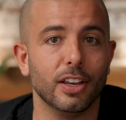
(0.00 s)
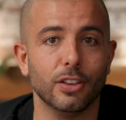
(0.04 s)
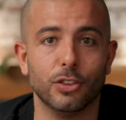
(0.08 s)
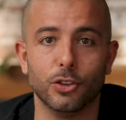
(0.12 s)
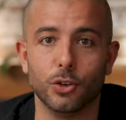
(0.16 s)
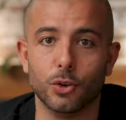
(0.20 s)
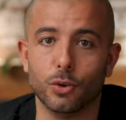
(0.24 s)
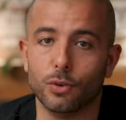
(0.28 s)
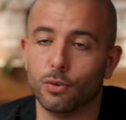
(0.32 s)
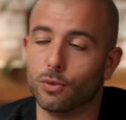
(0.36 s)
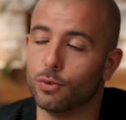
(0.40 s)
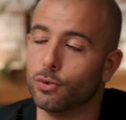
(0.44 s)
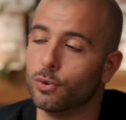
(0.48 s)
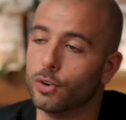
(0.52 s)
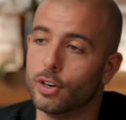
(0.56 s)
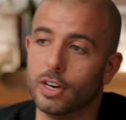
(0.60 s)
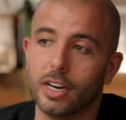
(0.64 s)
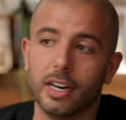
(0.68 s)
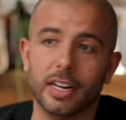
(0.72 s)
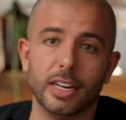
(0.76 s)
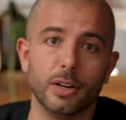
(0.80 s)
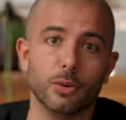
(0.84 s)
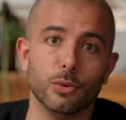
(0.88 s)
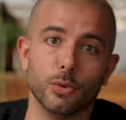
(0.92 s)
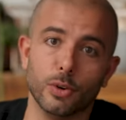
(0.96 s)
if you
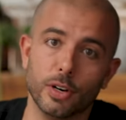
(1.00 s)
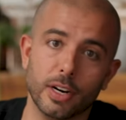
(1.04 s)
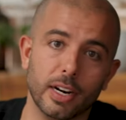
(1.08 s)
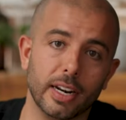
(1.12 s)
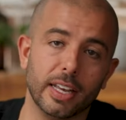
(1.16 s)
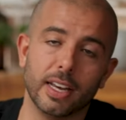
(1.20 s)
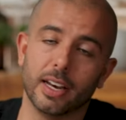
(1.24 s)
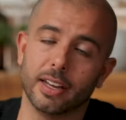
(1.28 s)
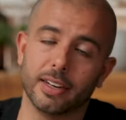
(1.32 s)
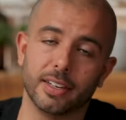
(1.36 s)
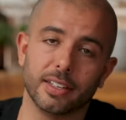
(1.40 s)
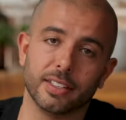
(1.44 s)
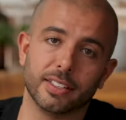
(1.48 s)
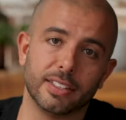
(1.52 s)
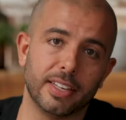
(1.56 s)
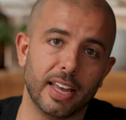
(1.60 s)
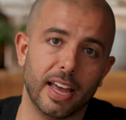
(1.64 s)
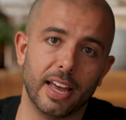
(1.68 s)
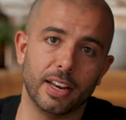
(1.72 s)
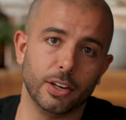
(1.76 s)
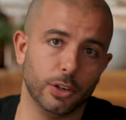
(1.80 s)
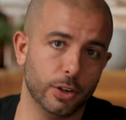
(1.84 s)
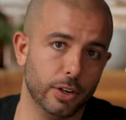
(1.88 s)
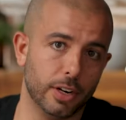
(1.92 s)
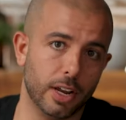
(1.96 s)
really, really
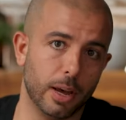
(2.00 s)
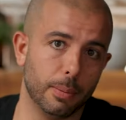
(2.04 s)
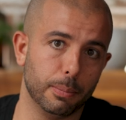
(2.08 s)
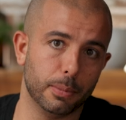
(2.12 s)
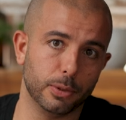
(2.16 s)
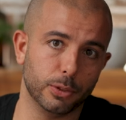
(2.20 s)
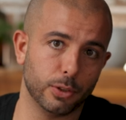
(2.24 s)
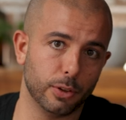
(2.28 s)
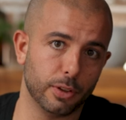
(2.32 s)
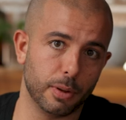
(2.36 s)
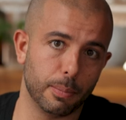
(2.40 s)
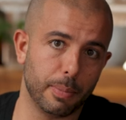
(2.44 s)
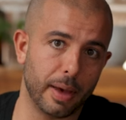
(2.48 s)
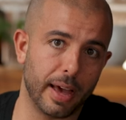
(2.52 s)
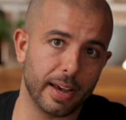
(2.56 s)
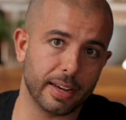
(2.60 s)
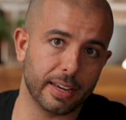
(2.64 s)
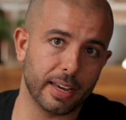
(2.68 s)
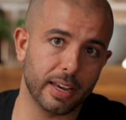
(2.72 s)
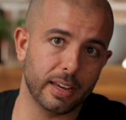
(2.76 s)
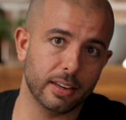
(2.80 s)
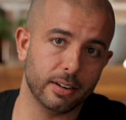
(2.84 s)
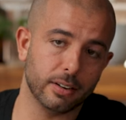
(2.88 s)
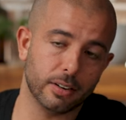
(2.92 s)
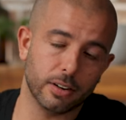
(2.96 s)
understand your numbers on the
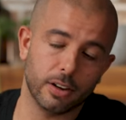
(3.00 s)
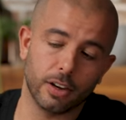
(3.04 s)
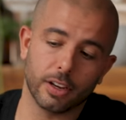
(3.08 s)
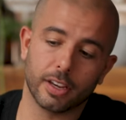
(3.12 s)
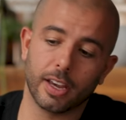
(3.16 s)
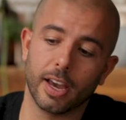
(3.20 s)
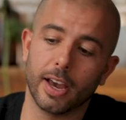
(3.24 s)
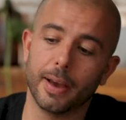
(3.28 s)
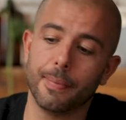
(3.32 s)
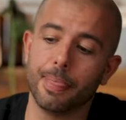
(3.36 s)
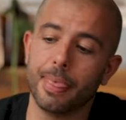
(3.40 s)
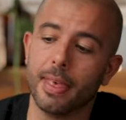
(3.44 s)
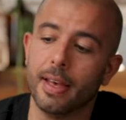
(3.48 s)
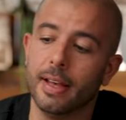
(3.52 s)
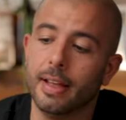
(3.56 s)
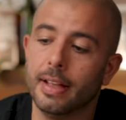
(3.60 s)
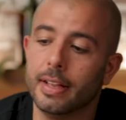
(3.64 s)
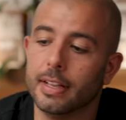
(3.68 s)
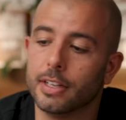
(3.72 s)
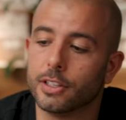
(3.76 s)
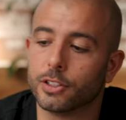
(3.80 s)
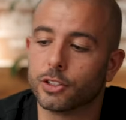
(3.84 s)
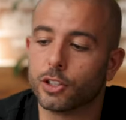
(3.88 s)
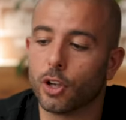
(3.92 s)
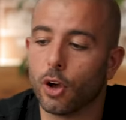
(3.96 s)
back end. Okay.
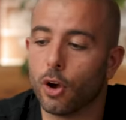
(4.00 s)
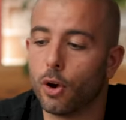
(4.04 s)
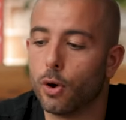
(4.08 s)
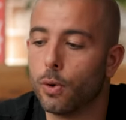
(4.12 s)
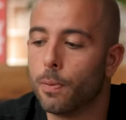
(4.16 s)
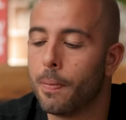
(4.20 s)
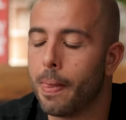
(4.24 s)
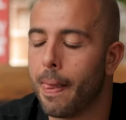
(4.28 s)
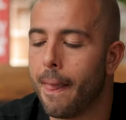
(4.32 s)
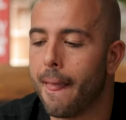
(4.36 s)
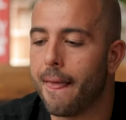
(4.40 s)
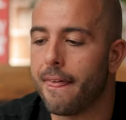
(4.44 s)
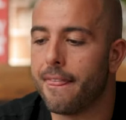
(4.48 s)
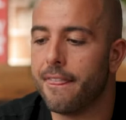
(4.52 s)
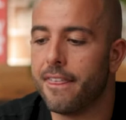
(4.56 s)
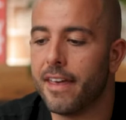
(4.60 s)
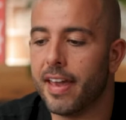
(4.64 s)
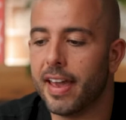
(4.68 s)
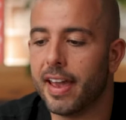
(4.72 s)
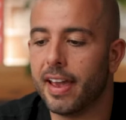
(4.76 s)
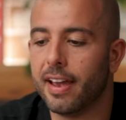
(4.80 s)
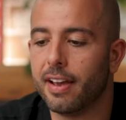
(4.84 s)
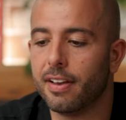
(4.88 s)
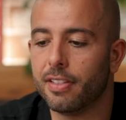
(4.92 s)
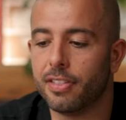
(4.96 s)
So
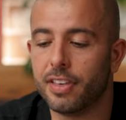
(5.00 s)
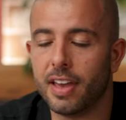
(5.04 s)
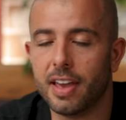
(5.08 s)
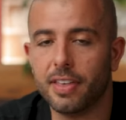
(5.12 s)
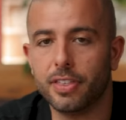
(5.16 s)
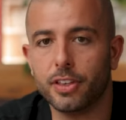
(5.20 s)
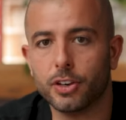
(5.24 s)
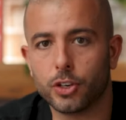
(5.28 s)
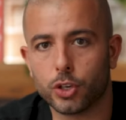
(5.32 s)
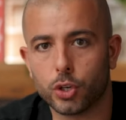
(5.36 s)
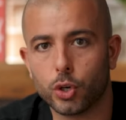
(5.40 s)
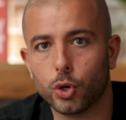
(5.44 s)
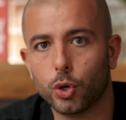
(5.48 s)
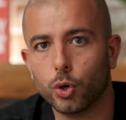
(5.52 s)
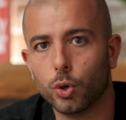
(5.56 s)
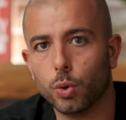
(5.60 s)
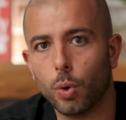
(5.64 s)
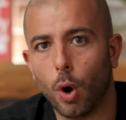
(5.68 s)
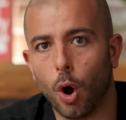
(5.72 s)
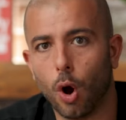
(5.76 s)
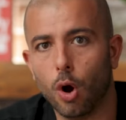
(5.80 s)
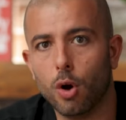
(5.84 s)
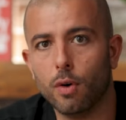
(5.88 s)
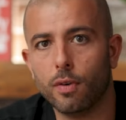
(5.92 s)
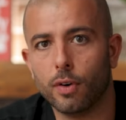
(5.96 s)
they're the
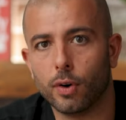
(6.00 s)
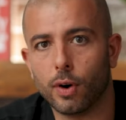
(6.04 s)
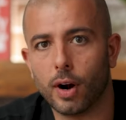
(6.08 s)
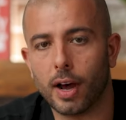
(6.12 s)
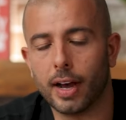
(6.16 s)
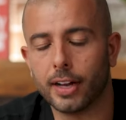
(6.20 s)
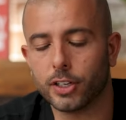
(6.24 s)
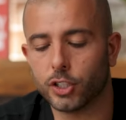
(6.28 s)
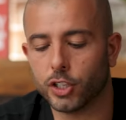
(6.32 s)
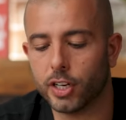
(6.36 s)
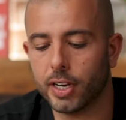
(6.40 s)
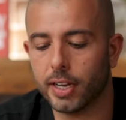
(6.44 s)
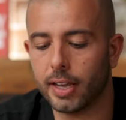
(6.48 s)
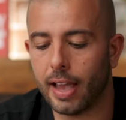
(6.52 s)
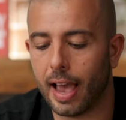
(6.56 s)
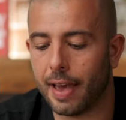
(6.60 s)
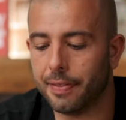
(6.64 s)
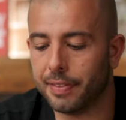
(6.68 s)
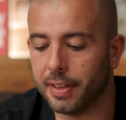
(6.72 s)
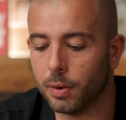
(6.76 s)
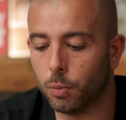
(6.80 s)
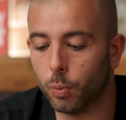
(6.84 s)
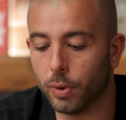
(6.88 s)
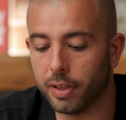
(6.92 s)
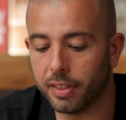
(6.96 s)
two overarching.
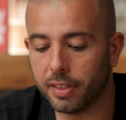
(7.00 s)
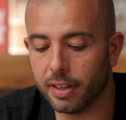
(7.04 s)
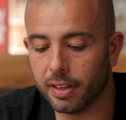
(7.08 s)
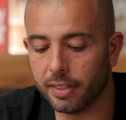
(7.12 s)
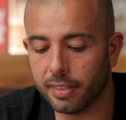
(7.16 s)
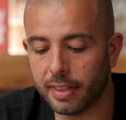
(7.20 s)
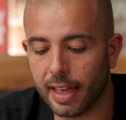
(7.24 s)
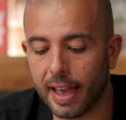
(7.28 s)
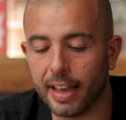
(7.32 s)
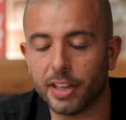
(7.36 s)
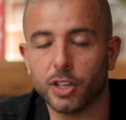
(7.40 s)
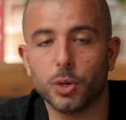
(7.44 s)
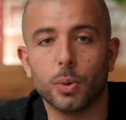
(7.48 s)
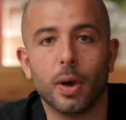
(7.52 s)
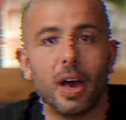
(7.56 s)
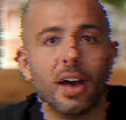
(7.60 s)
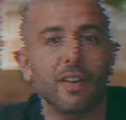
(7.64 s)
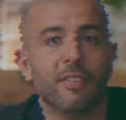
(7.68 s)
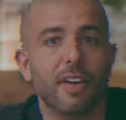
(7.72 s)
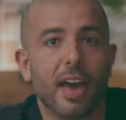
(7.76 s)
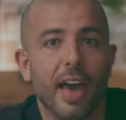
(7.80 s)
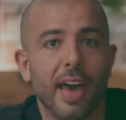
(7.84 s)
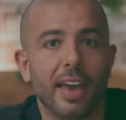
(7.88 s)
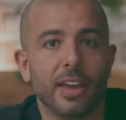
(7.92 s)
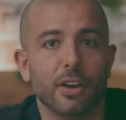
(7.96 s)
And then within that you
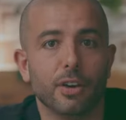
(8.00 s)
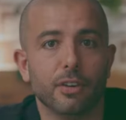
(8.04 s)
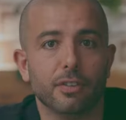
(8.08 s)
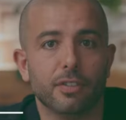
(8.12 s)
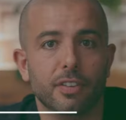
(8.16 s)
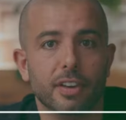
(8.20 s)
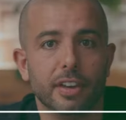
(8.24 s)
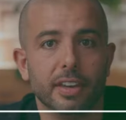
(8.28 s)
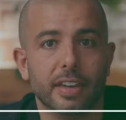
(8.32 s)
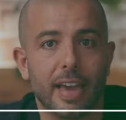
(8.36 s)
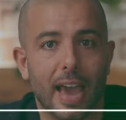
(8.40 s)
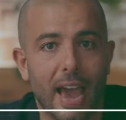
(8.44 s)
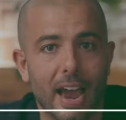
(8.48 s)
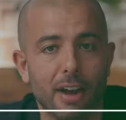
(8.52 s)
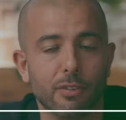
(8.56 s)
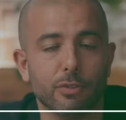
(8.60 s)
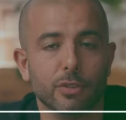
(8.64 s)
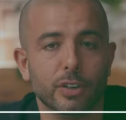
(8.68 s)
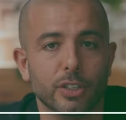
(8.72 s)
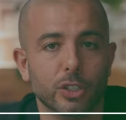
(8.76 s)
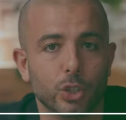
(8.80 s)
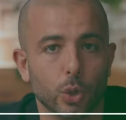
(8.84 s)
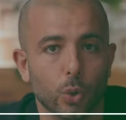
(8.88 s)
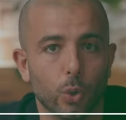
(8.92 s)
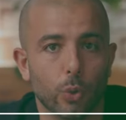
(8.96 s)
have AOV,
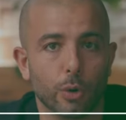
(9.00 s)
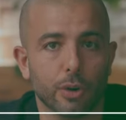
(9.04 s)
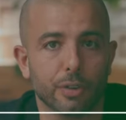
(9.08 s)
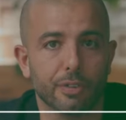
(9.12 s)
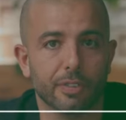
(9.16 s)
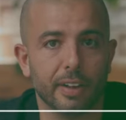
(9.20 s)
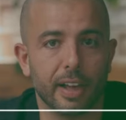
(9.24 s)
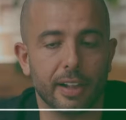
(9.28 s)
average order